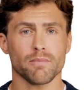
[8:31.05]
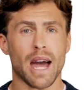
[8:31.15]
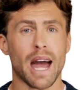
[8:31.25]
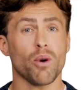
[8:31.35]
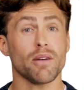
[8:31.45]

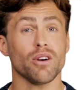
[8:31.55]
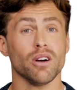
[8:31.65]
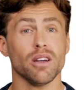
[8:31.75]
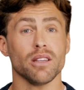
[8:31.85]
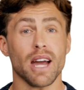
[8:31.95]

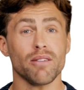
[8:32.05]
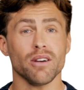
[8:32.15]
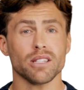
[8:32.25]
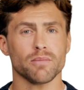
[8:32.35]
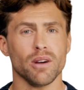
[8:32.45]
However, life
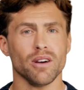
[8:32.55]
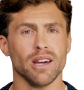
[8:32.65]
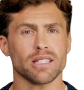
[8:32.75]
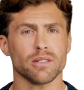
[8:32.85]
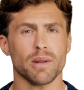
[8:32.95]

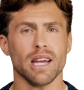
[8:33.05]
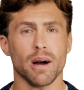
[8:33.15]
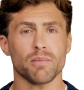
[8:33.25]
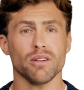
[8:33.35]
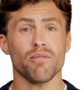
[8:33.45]
experience
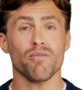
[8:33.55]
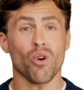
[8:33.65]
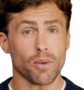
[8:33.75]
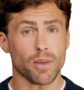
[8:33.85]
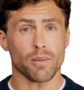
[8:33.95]
becomes a
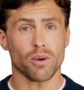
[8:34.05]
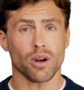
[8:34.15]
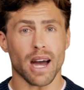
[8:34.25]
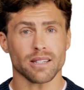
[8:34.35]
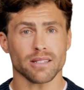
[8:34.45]
formidable
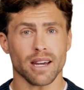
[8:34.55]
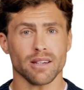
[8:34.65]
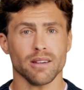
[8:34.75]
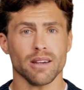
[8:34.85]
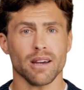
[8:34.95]
asset.
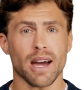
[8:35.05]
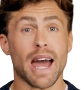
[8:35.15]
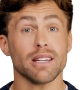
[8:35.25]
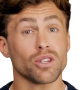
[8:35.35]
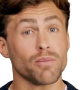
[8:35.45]

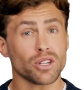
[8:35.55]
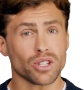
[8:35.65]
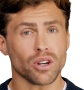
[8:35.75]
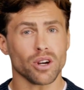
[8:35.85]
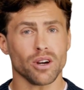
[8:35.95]
As you
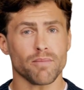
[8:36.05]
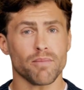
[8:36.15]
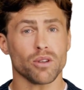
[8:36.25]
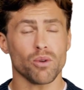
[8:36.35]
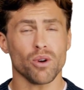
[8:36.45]
mature,
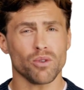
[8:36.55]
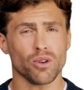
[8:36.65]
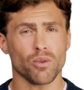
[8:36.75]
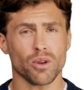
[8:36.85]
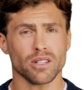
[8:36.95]
you
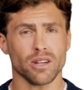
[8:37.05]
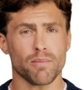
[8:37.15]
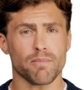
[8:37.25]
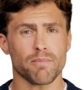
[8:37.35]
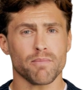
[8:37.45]
accrue
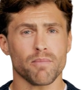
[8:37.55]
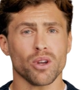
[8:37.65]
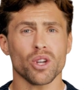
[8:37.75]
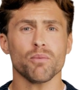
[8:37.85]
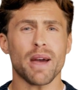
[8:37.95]
wisdom.
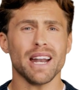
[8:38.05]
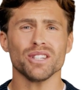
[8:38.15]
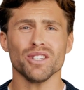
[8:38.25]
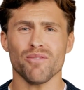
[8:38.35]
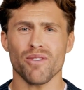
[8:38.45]
You
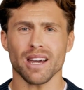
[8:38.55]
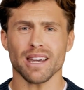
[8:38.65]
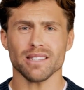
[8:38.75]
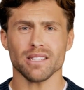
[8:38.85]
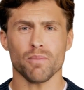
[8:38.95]
manage your
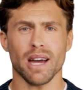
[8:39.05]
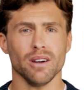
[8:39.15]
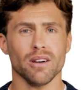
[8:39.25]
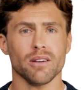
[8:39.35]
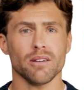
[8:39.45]
finances
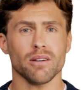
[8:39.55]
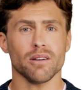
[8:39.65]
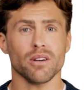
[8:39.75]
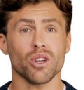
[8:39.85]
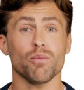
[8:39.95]
better.
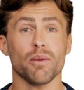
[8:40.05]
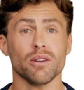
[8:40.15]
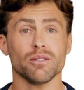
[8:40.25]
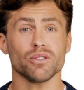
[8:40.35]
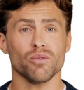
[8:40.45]
You
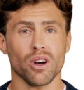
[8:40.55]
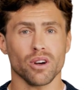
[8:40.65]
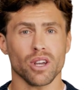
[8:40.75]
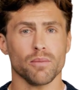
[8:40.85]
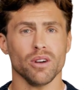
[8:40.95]
build
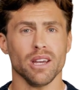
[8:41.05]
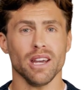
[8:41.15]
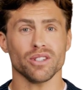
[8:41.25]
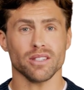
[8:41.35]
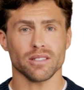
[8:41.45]
stronger
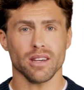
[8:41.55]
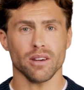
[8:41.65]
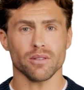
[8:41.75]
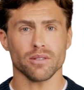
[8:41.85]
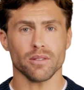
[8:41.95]
communication
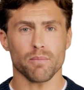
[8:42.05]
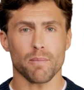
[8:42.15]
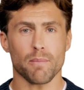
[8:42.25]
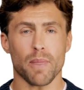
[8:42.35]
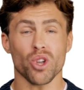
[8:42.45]
skills.
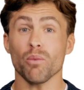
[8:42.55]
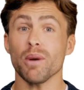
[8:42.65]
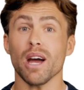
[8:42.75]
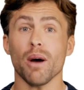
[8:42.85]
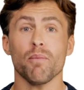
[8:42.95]
You
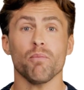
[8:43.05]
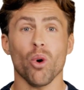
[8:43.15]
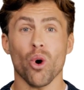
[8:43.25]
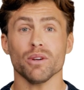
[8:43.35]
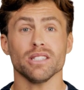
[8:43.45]
become
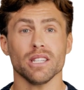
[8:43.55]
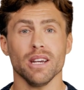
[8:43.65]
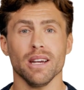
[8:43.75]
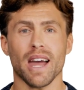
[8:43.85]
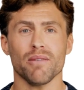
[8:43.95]
more
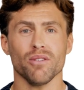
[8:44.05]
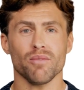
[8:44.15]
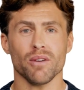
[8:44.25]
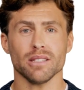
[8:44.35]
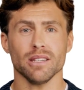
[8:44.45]
resilient after
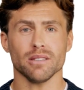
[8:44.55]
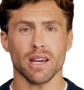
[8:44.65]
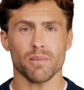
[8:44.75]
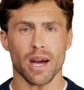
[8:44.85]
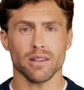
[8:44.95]
facing
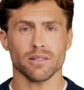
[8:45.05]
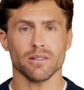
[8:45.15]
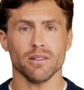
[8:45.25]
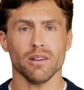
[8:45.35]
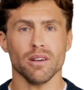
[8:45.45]
setbacks.
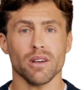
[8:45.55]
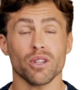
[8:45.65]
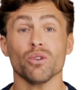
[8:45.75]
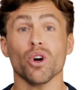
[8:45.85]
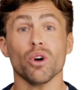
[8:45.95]

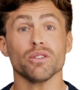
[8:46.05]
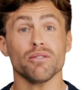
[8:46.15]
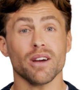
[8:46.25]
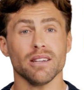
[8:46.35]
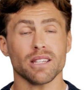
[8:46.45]
You
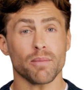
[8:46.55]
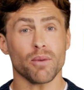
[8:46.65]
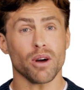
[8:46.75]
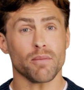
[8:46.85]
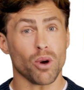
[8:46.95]
cultivate
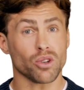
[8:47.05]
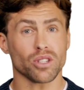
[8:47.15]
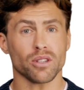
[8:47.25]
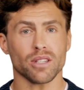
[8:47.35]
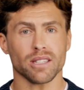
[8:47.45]
deeper
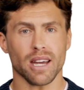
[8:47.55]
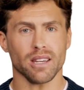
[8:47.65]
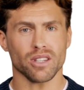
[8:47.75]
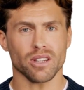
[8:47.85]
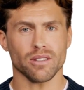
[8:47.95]
emotional
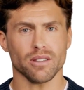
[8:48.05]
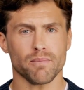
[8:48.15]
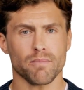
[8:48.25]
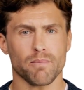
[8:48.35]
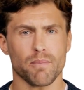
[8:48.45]
intelligence.
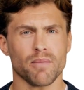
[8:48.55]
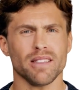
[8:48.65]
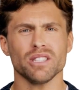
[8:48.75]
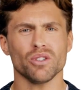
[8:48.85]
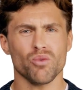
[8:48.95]

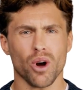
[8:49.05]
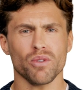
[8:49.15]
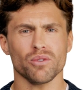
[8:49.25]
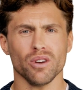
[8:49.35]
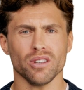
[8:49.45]
This
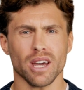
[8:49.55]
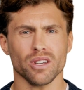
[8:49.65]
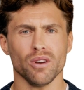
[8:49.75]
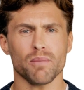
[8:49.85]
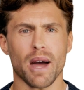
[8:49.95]
growth
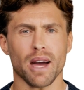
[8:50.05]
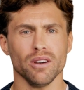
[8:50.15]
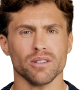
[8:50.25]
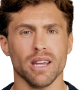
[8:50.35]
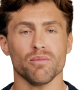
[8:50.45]
trajectory
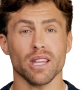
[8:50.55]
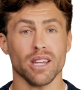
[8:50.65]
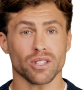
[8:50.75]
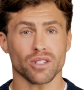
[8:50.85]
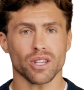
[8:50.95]
matters in
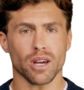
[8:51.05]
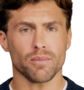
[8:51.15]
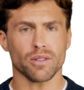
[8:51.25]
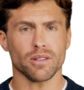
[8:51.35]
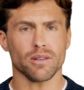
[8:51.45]

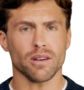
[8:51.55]
relationships.